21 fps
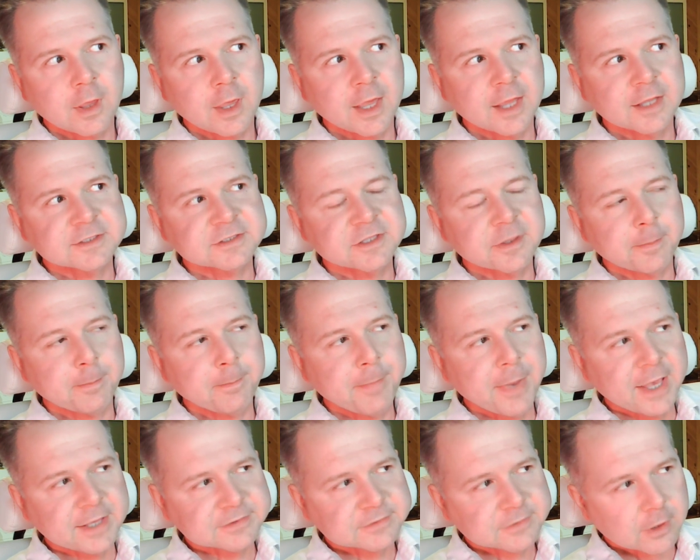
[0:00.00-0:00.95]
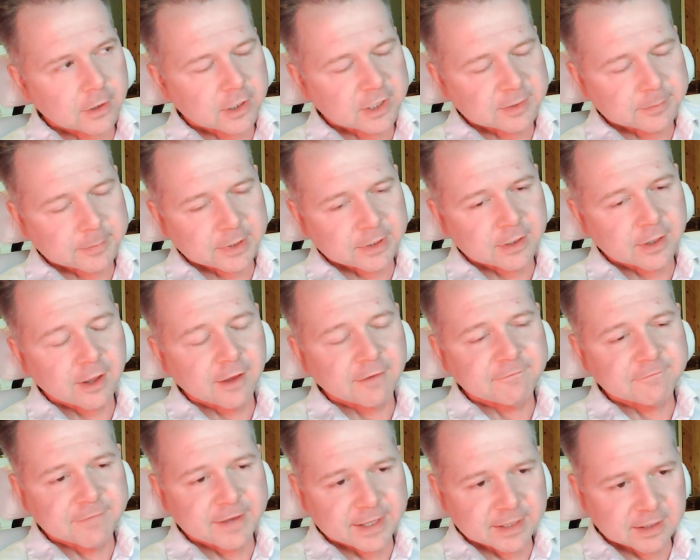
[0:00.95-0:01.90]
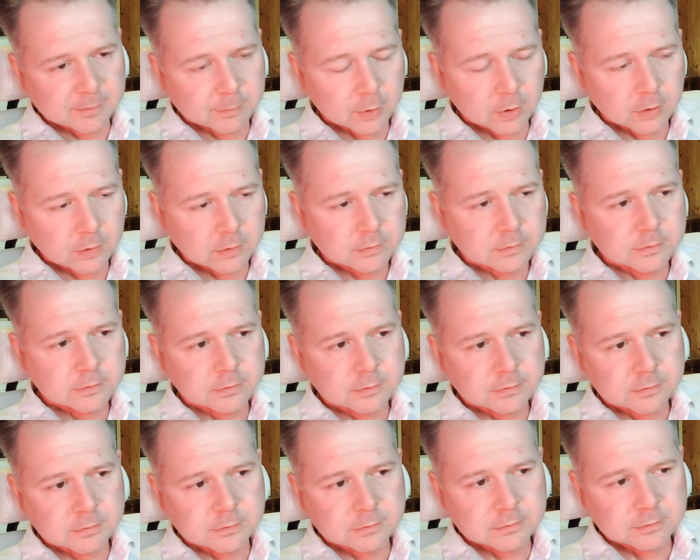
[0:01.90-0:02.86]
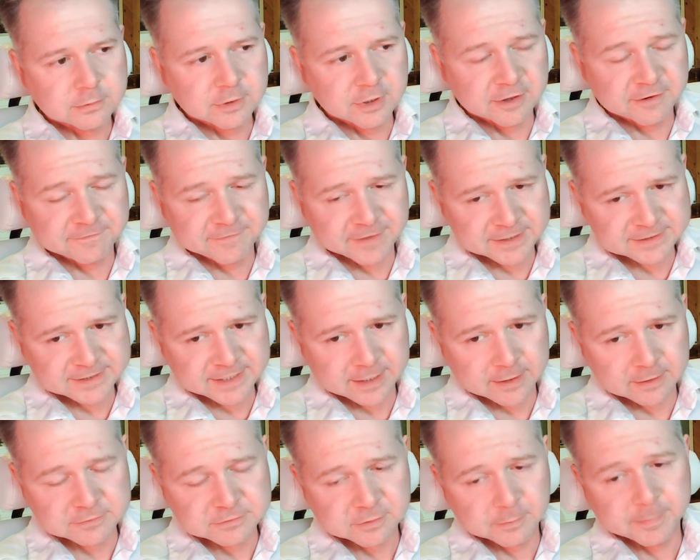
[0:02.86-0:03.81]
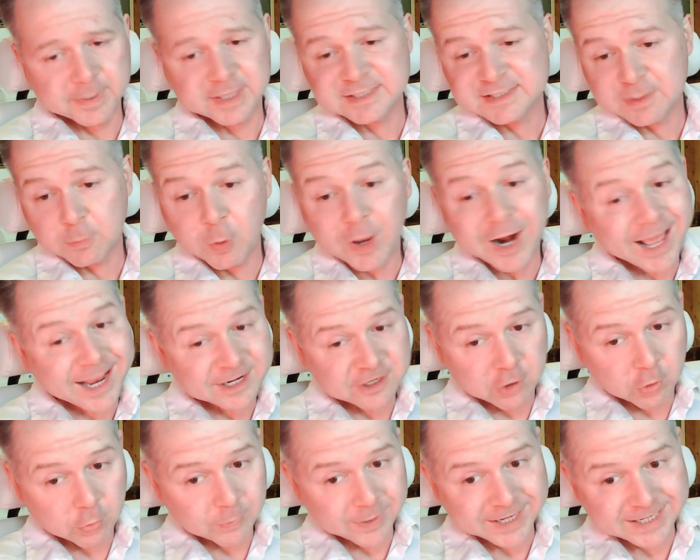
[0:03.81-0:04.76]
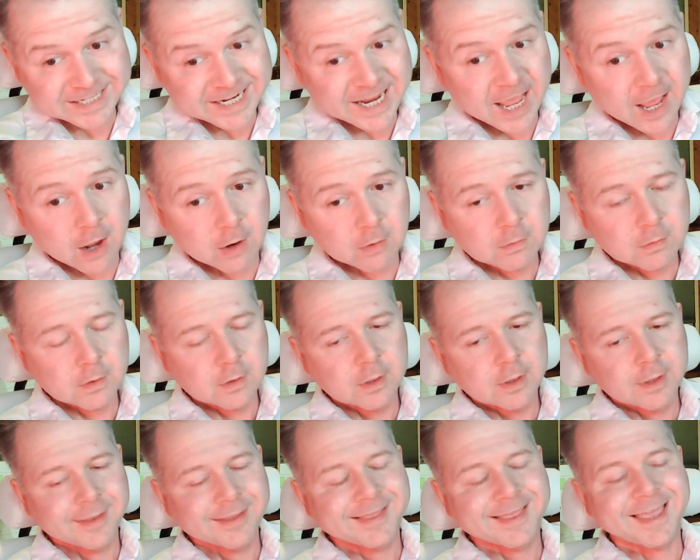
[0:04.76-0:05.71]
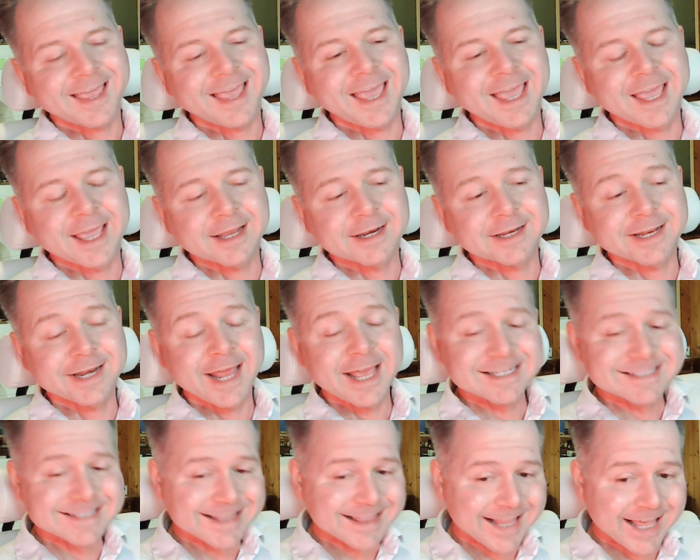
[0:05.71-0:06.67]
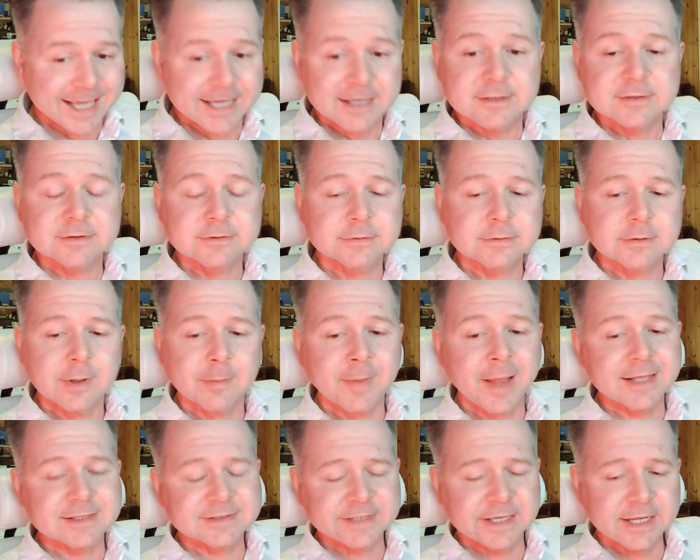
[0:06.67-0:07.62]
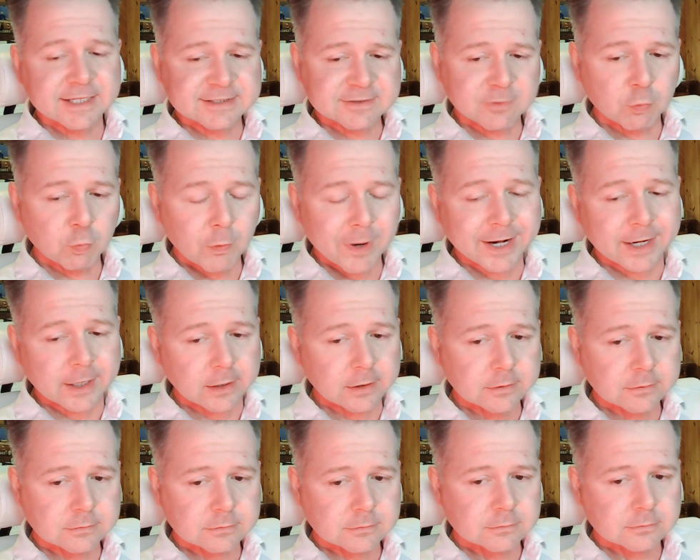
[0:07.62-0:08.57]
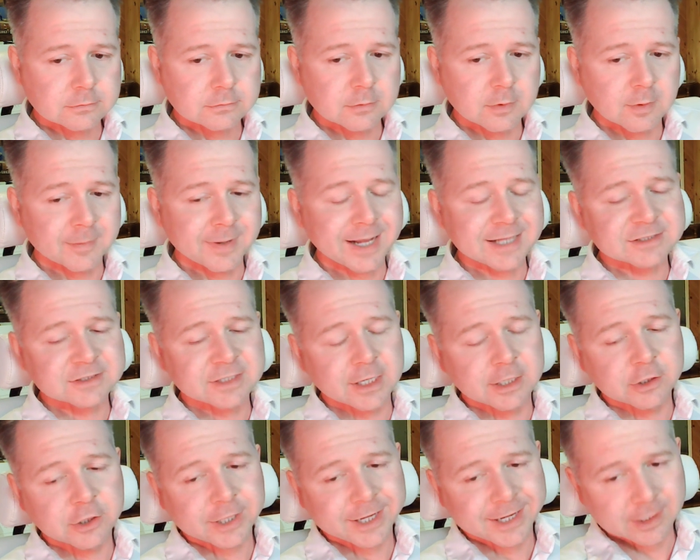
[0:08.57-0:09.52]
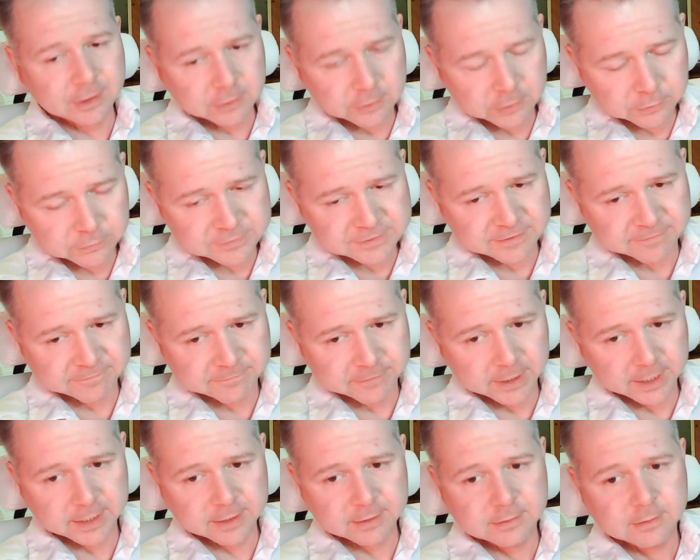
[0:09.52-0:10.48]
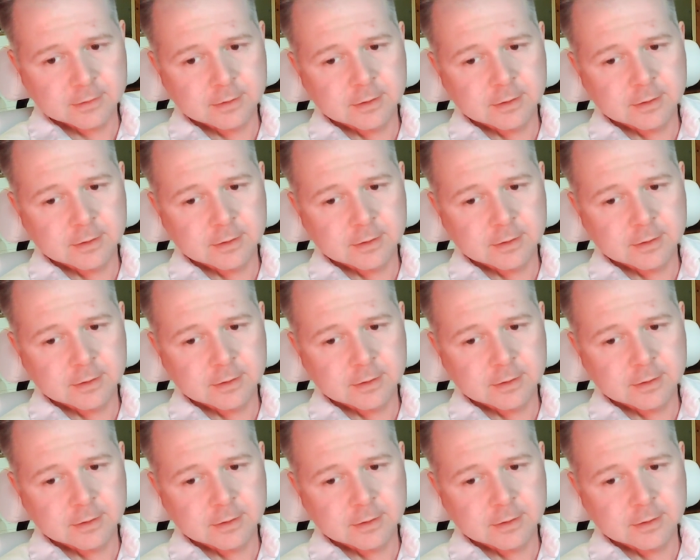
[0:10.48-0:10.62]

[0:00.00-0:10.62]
It's the best argument available to defense counsel based on what I know right now. And it has legs. I'm not saying it's a winner. I'm not saying you're going to lose the fight.